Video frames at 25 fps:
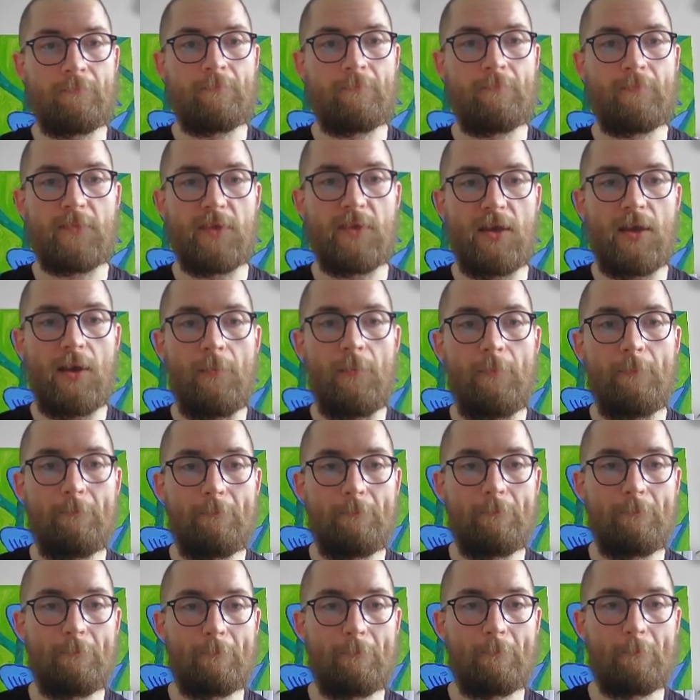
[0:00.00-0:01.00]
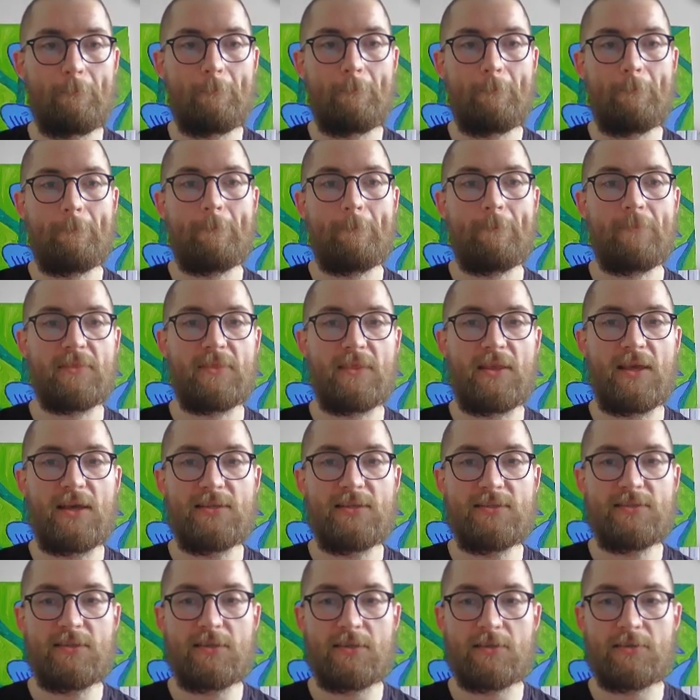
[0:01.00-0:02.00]
Yeah,
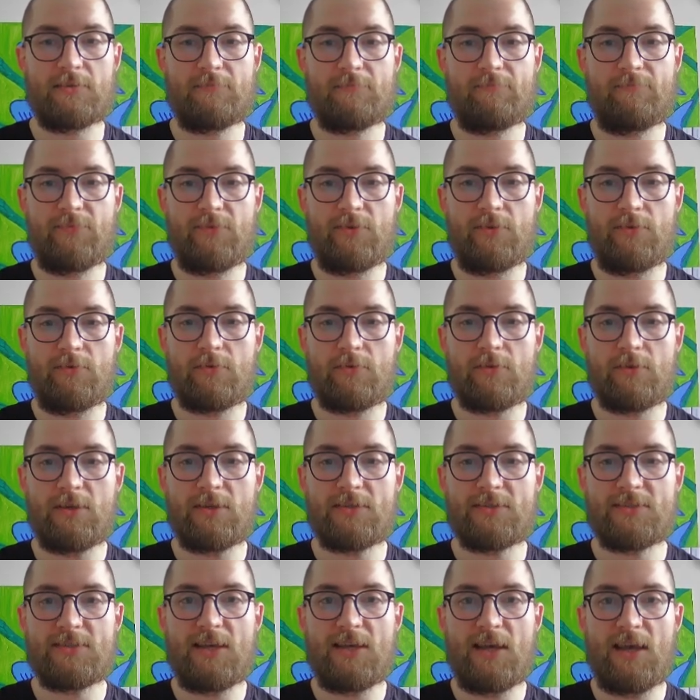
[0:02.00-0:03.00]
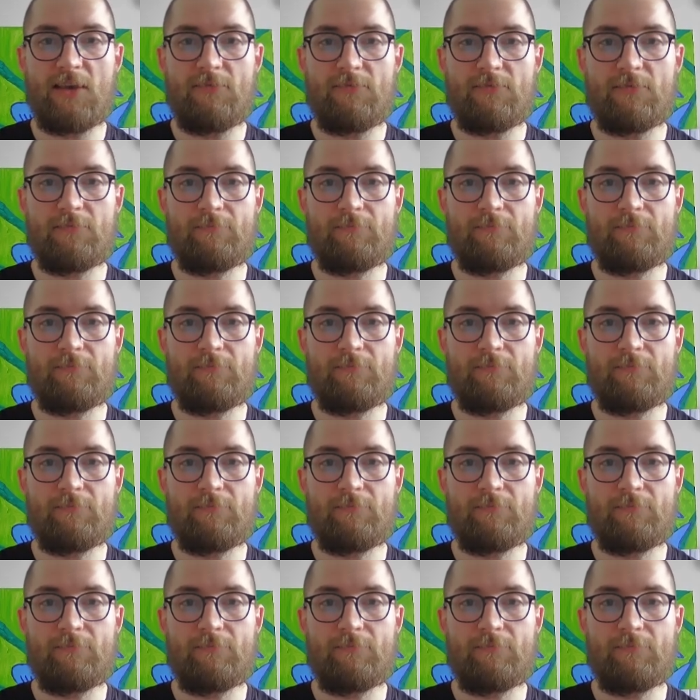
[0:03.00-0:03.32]
that's it. You click save,